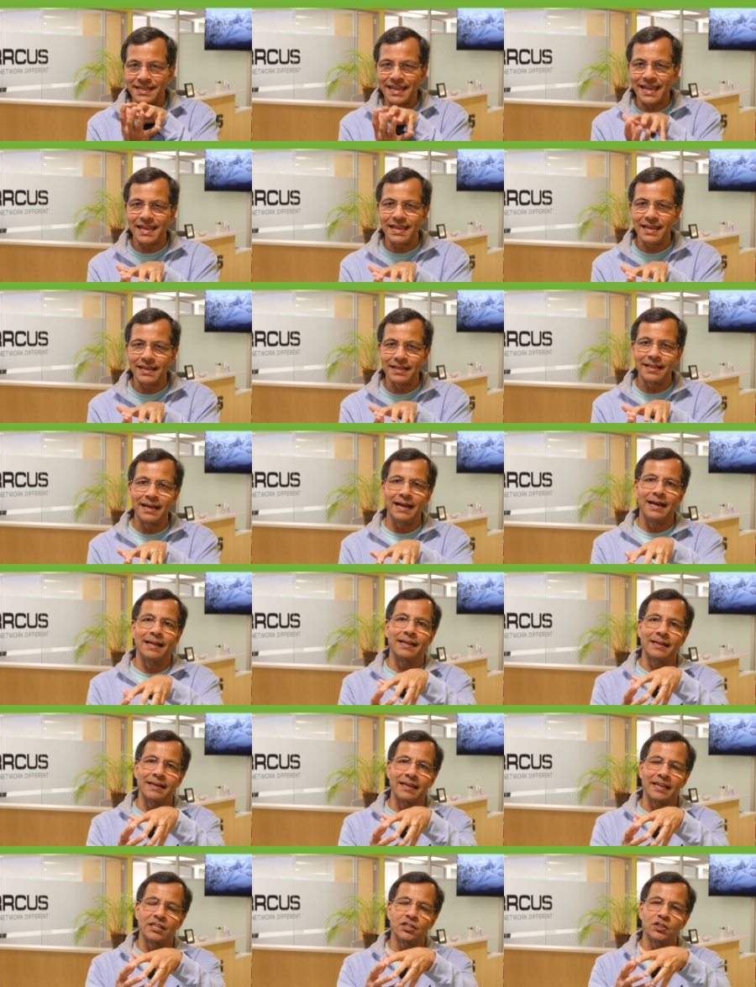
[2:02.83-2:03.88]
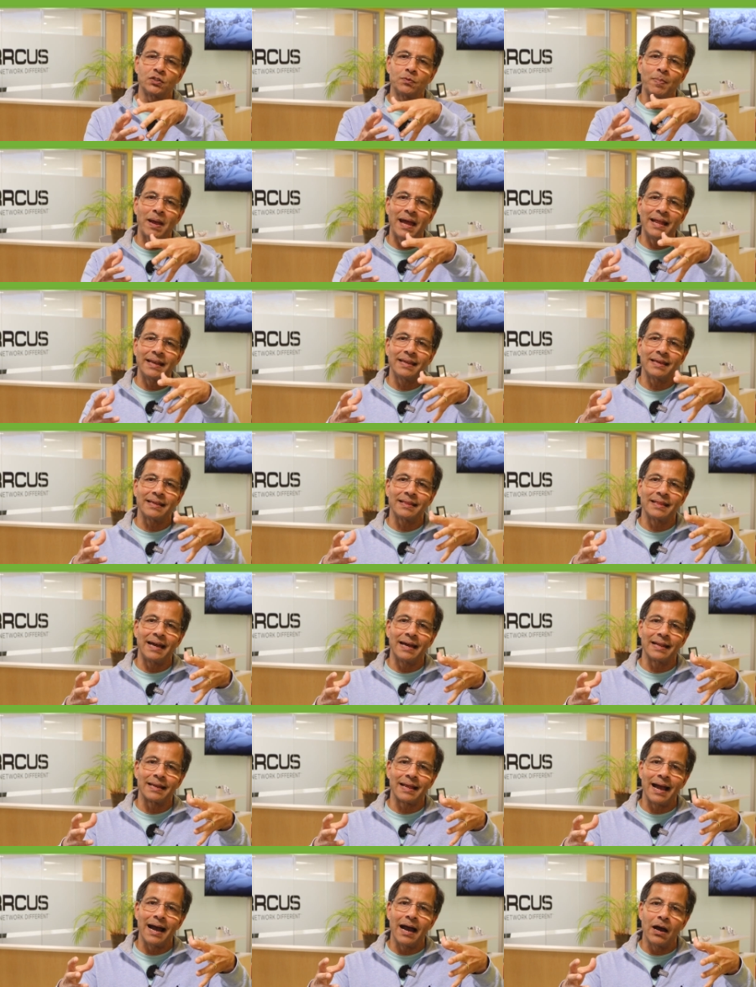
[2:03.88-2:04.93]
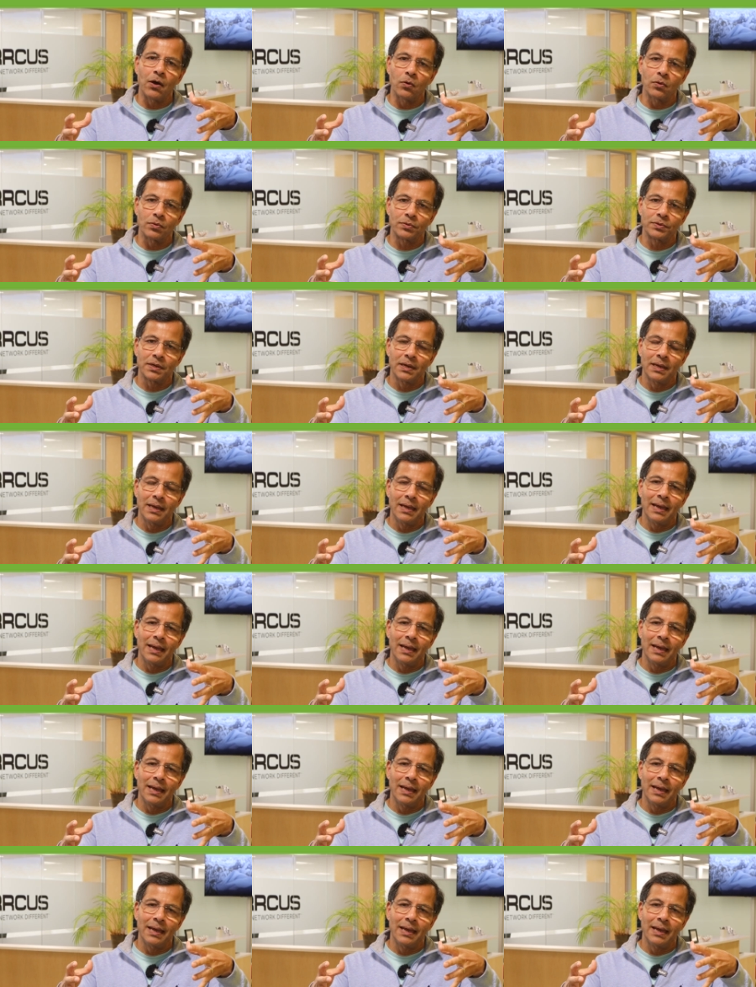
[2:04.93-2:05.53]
taking that and expanding that out,